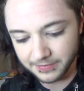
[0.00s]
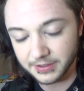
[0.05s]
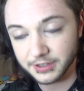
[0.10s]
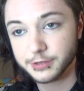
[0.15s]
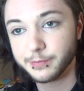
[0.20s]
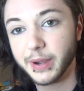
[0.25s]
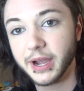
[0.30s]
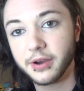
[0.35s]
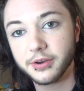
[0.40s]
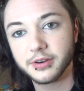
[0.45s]
this
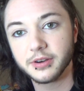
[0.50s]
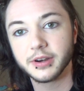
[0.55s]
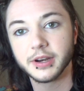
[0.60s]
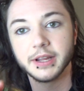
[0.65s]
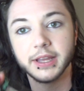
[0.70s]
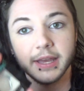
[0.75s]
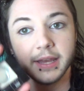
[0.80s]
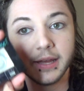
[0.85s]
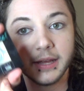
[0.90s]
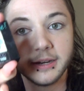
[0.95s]
powder
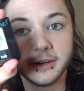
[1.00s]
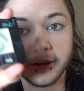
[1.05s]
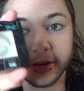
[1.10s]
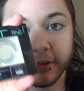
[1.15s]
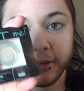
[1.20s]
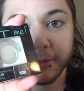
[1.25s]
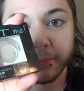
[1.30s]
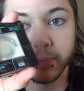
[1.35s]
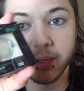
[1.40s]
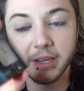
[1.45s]
again,
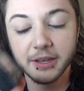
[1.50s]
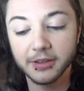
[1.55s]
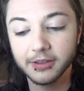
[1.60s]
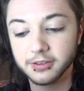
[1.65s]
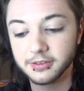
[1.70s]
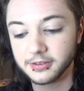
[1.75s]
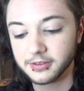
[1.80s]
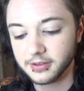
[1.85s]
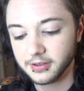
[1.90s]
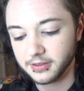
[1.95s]

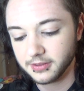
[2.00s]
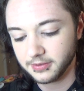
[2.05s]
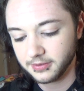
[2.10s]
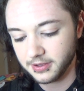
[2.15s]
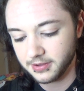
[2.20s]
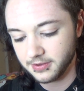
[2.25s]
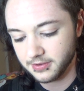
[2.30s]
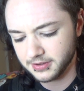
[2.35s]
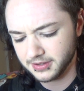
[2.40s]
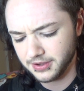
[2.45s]
because
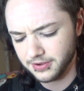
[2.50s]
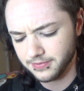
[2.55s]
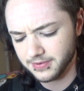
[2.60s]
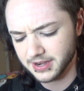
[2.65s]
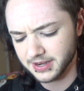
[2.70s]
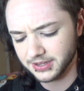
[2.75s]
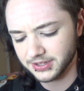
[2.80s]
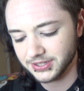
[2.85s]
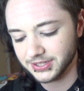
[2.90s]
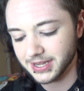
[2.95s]
you
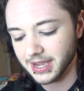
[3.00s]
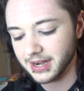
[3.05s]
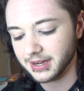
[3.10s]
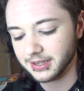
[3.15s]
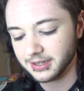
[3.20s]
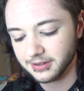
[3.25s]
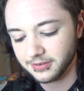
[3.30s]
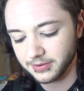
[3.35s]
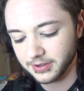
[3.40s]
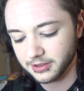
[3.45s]
want to set
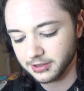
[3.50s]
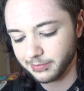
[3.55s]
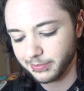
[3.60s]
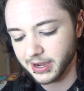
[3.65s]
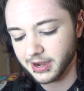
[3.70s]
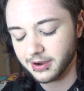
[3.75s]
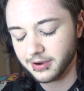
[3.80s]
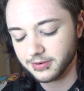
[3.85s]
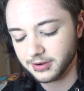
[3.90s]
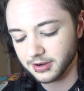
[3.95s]
it with a
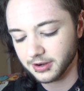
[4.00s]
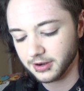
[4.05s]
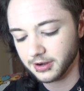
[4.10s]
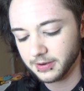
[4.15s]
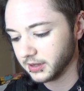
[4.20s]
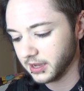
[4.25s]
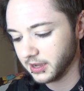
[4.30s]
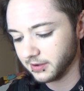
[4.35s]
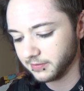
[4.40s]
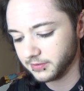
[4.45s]

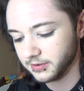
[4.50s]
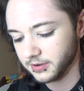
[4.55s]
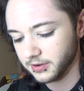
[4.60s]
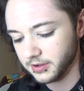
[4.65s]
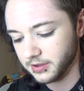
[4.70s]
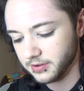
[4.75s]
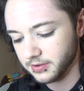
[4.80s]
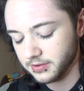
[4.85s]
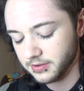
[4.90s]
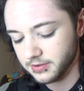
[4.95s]
powder after
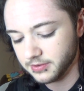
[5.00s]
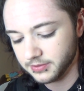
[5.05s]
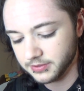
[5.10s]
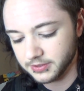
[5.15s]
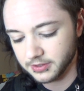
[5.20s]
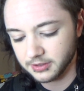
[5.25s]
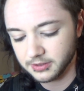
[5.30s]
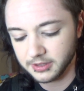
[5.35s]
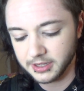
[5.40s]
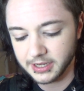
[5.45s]
you use
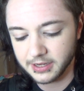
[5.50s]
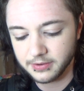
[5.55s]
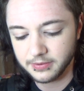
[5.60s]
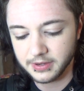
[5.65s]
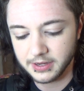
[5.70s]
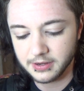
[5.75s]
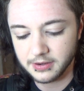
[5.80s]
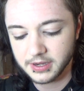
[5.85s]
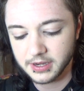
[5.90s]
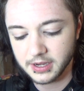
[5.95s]
a
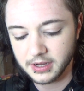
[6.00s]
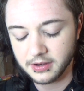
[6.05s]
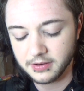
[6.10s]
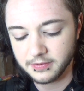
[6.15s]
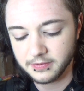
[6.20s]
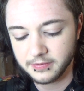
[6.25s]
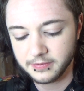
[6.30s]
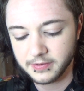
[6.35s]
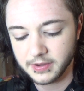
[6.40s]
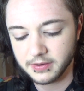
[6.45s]
liquid kind
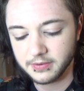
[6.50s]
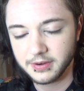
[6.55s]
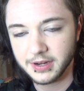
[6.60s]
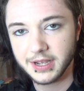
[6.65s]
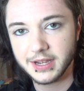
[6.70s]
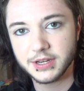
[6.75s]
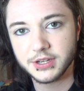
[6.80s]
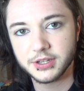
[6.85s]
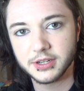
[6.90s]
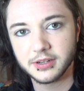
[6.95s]
of
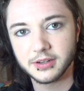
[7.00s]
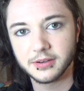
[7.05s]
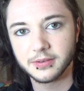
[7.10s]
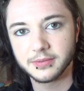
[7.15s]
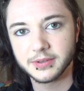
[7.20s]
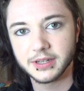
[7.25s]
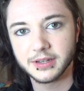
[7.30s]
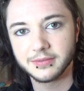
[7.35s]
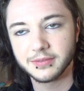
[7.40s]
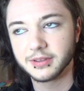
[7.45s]
foundation or
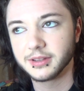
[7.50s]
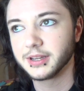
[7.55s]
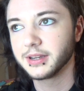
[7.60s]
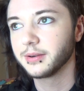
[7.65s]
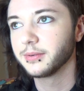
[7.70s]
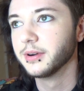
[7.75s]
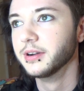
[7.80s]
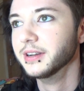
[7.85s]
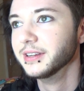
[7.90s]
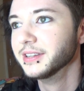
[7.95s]
whatever that
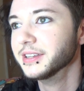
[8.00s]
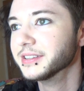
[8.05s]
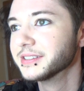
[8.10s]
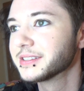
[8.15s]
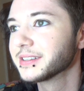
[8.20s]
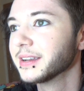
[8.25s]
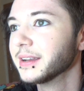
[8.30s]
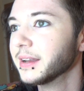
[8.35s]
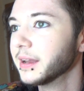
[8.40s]
was.